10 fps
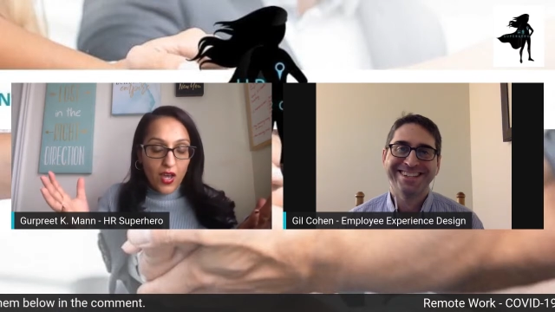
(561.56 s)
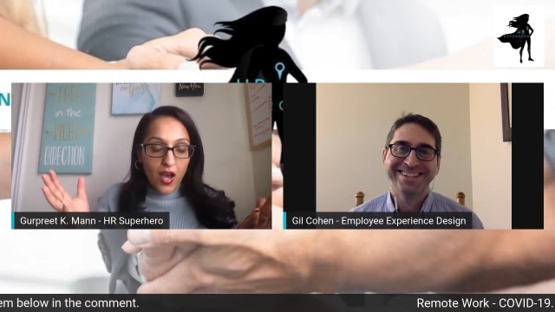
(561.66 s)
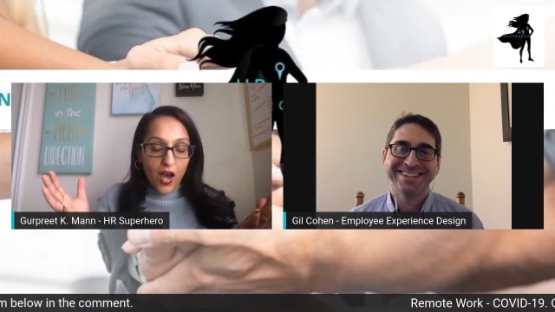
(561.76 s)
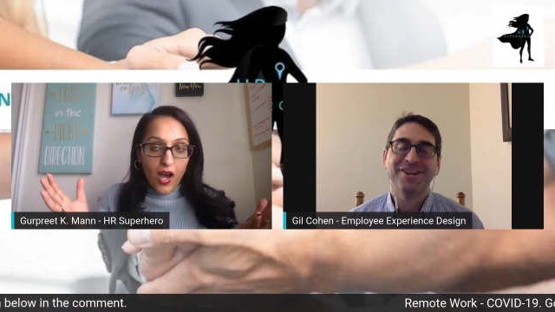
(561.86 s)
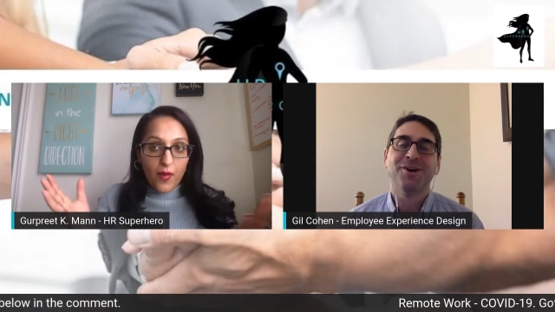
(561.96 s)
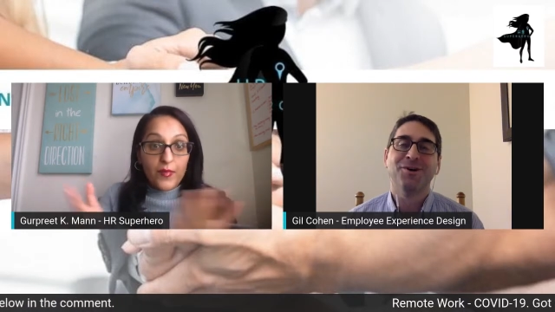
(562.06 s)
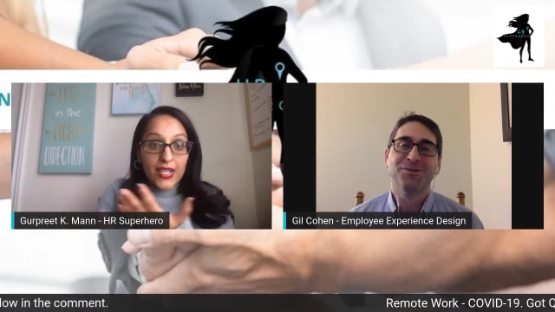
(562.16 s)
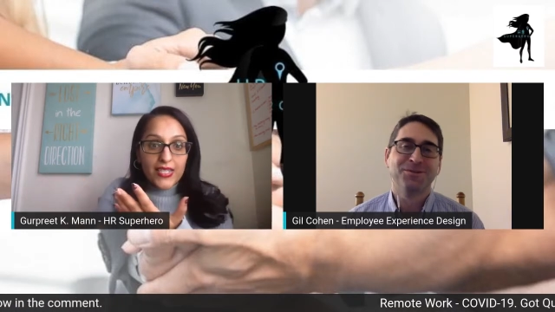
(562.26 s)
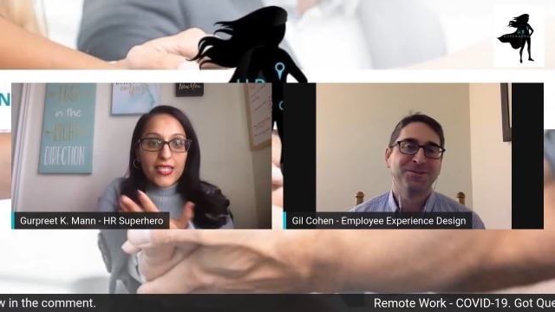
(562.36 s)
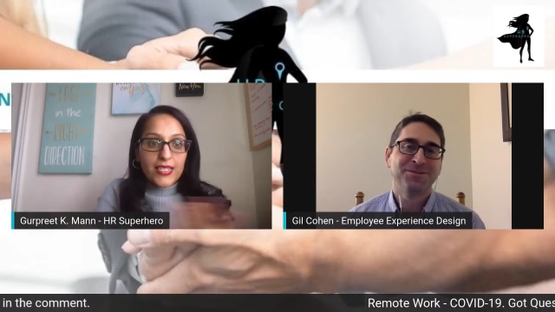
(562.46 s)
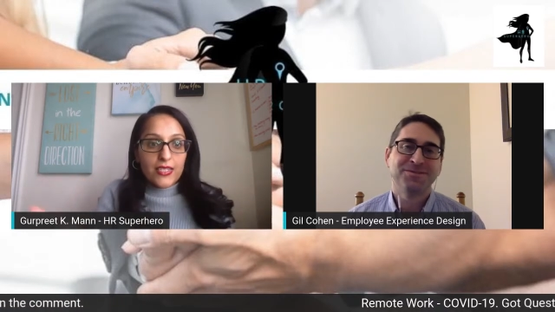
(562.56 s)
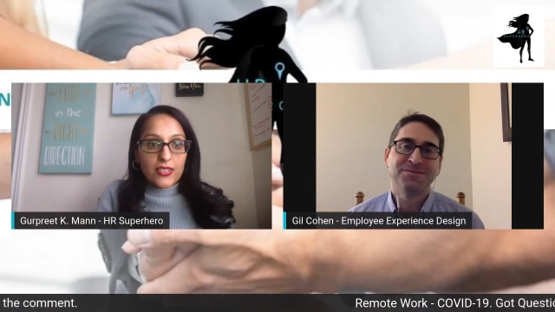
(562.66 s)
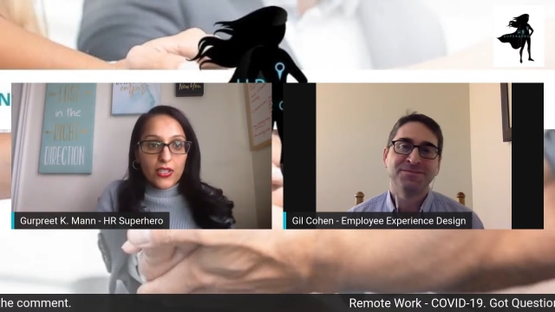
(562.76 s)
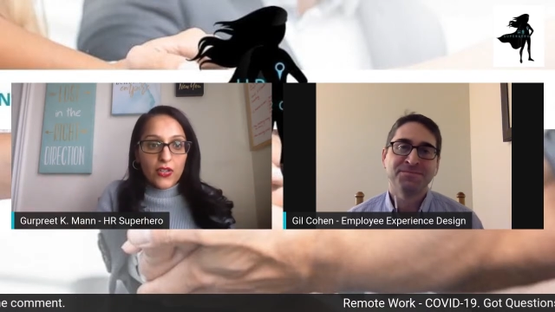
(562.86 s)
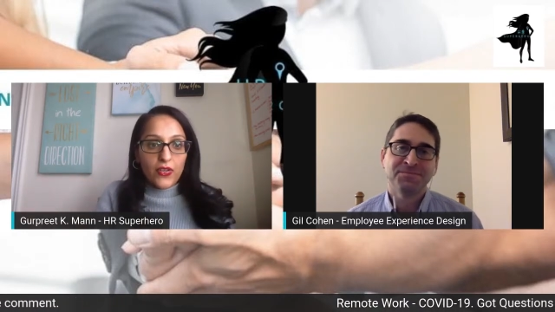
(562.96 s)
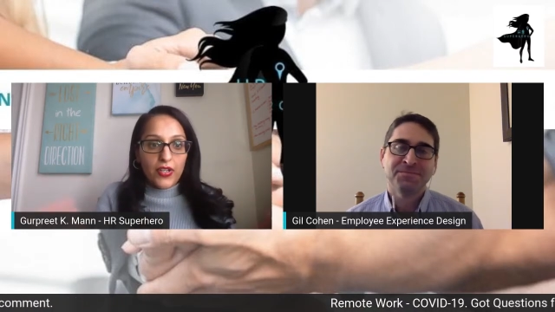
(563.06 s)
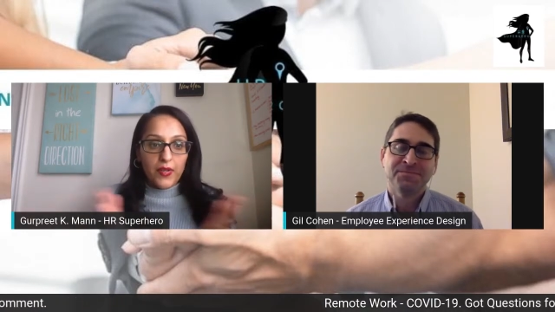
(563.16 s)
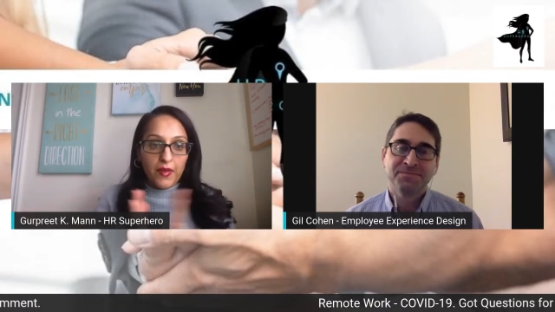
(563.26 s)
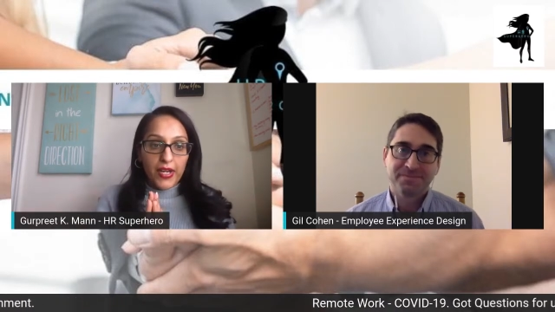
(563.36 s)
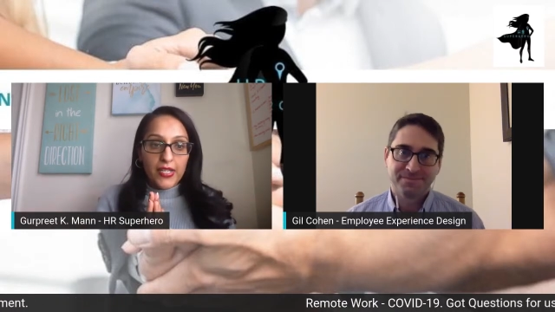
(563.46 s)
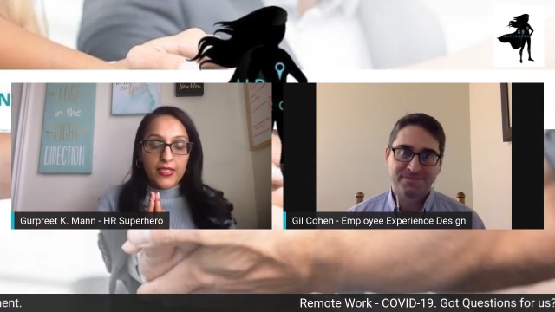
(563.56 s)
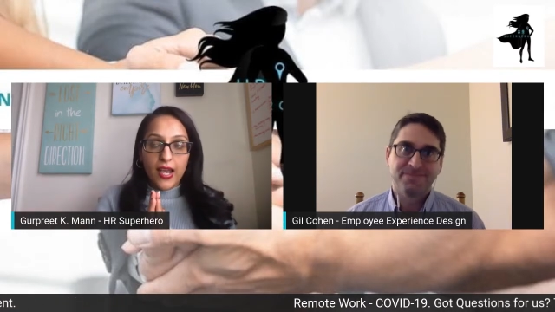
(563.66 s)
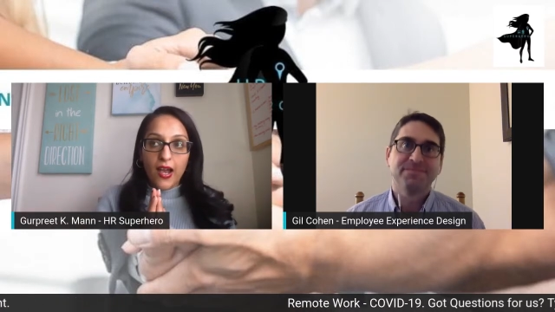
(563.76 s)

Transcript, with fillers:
Speaker 1: uh, because this is security, right?